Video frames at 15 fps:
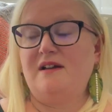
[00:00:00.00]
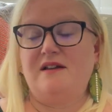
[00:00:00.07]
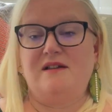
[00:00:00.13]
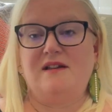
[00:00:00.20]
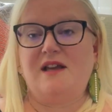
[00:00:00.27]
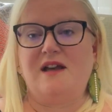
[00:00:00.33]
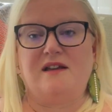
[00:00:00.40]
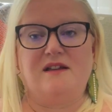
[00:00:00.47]

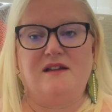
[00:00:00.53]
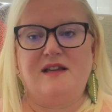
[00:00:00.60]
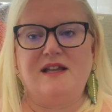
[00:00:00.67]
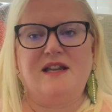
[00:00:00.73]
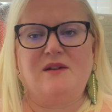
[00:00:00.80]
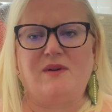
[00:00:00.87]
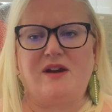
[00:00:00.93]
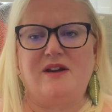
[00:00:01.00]
Yeah,
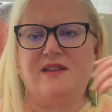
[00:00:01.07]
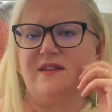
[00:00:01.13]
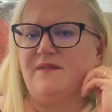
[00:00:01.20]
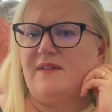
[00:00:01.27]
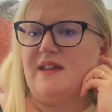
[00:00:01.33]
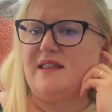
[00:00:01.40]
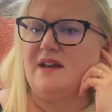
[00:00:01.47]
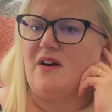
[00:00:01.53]
anywhere
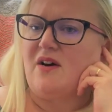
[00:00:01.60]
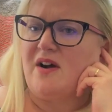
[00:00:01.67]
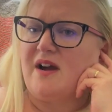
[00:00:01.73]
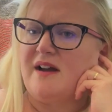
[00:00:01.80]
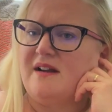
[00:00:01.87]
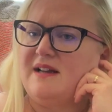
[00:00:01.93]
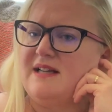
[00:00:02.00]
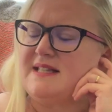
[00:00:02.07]
in the
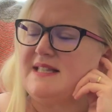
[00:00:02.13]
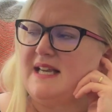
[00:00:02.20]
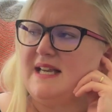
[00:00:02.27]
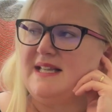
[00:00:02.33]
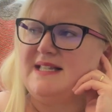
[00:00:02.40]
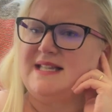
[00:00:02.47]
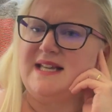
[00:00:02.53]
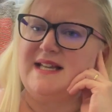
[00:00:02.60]
car. It's
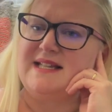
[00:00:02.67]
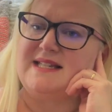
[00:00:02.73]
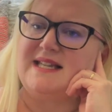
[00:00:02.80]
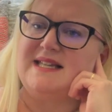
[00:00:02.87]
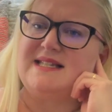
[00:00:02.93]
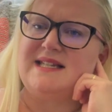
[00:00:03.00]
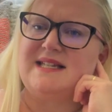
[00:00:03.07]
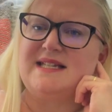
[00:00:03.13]
easy. It's
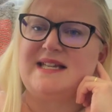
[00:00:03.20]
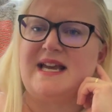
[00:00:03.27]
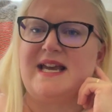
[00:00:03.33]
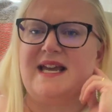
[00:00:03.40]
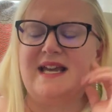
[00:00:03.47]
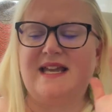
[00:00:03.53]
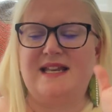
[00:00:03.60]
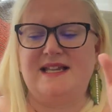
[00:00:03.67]
easy to
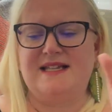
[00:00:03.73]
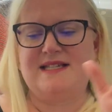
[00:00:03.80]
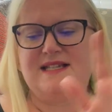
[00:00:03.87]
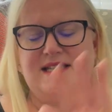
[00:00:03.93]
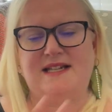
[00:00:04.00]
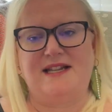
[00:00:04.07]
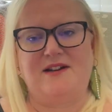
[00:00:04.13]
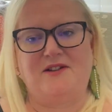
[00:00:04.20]
take and easy to
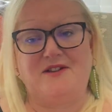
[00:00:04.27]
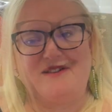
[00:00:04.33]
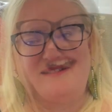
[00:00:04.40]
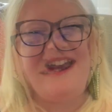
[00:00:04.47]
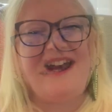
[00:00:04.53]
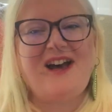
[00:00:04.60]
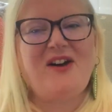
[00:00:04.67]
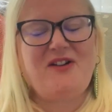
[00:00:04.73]
knit on.
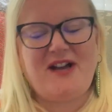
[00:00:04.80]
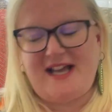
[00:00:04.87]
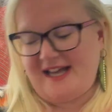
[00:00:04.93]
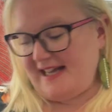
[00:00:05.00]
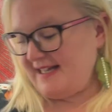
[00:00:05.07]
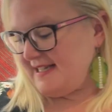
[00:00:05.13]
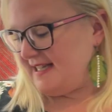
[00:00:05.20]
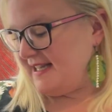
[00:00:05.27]
All
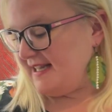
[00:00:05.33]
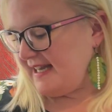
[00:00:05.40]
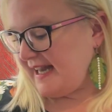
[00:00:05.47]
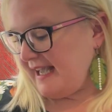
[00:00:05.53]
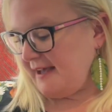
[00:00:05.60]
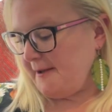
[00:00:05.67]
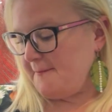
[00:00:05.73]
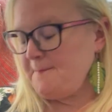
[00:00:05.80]
right,
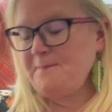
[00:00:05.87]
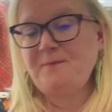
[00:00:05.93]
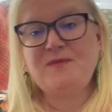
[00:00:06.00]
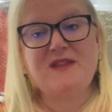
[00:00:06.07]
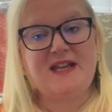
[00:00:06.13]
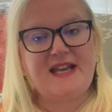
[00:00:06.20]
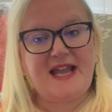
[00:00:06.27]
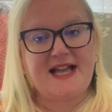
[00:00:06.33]
now
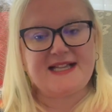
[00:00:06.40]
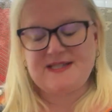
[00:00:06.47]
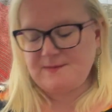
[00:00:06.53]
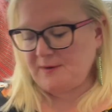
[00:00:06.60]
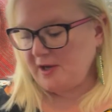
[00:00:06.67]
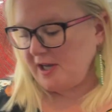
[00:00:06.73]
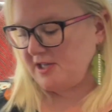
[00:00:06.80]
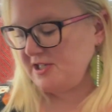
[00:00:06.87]
the next
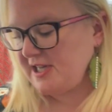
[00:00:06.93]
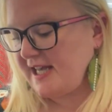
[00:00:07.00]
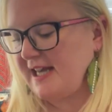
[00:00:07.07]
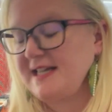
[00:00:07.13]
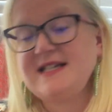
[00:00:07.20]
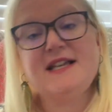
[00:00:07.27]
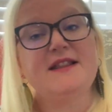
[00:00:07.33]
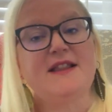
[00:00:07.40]

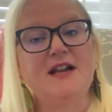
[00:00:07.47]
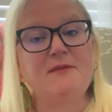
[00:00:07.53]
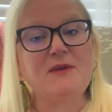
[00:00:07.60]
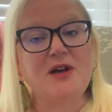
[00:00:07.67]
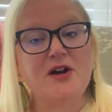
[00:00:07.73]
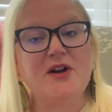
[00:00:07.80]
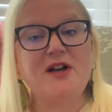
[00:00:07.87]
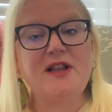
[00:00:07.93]
project that I'm
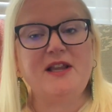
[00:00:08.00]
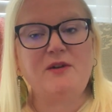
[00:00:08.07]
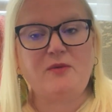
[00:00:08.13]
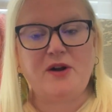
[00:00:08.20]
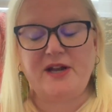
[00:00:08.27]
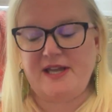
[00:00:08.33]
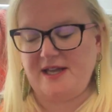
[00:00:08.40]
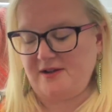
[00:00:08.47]
currently
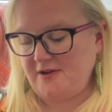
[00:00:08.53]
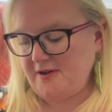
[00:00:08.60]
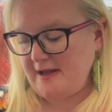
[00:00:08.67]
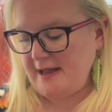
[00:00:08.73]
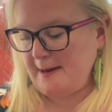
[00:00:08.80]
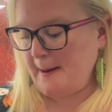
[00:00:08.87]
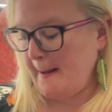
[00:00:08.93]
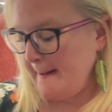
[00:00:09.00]
working
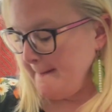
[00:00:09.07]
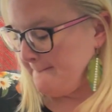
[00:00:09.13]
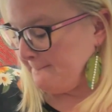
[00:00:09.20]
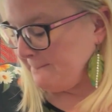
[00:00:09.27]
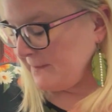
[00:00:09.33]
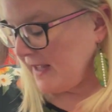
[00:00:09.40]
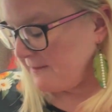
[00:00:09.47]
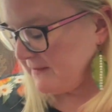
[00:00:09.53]
on,
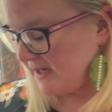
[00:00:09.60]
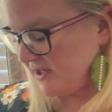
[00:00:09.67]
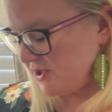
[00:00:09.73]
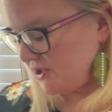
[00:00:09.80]
I'm going to